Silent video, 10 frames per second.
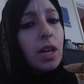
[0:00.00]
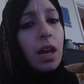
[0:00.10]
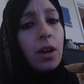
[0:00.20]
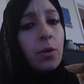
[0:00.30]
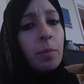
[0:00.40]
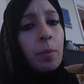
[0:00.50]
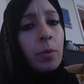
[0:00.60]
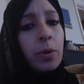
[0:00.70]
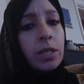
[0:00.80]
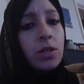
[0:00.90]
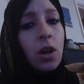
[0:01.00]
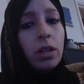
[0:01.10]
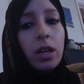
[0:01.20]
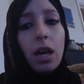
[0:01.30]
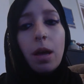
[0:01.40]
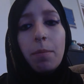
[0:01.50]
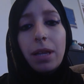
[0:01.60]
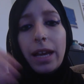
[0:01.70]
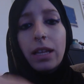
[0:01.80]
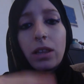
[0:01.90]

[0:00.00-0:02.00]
I don't remember what it's called, but like